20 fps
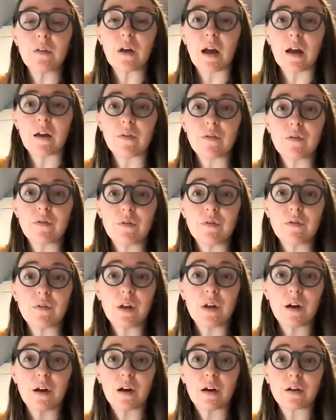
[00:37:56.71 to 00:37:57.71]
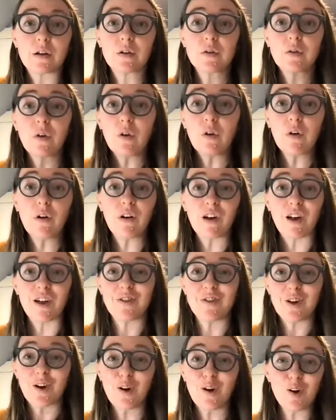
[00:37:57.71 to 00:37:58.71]
I, the goal
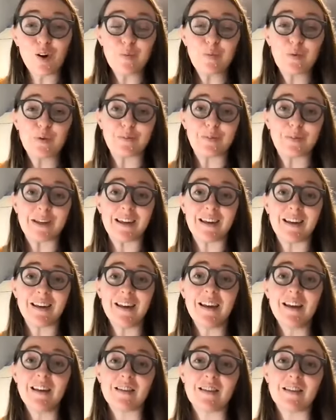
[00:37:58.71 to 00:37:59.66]
and the hope will be